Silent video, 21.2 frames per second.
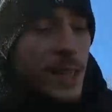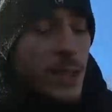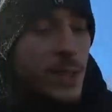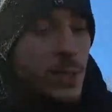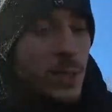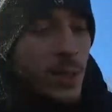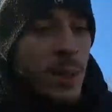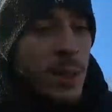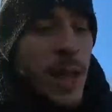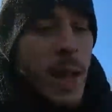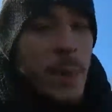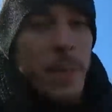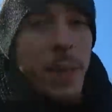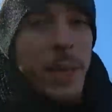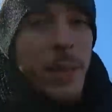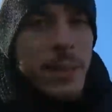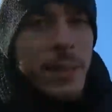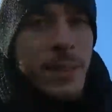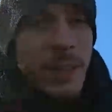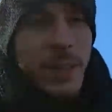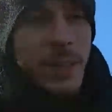So that
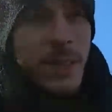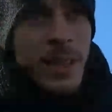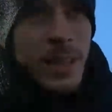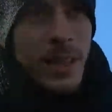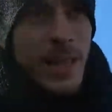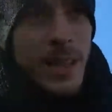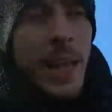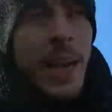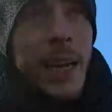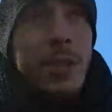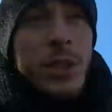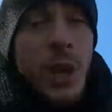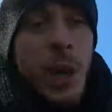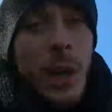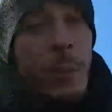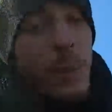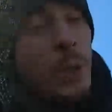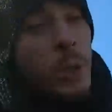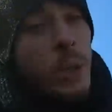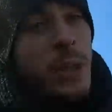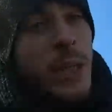means, and I
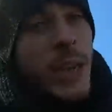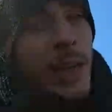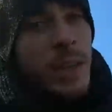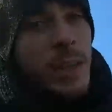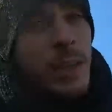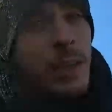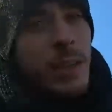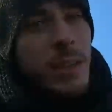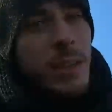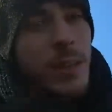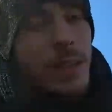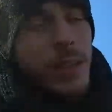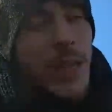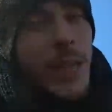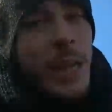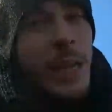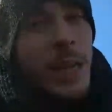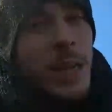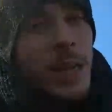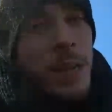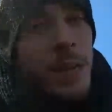started my new channel
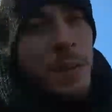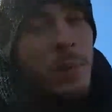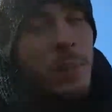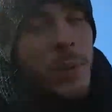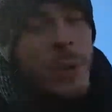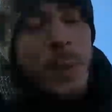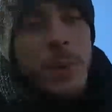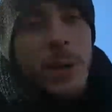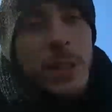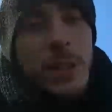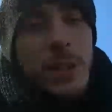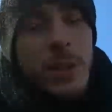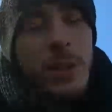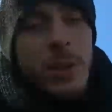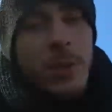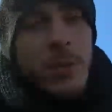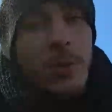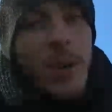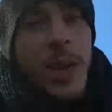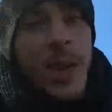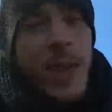uh, pretty
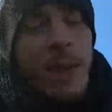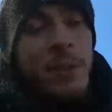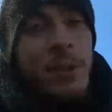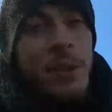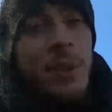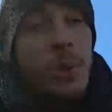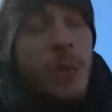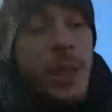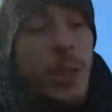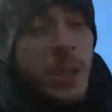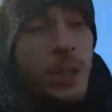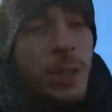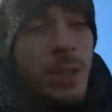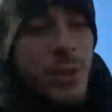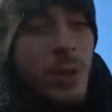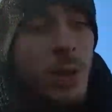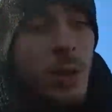much right after New Year's.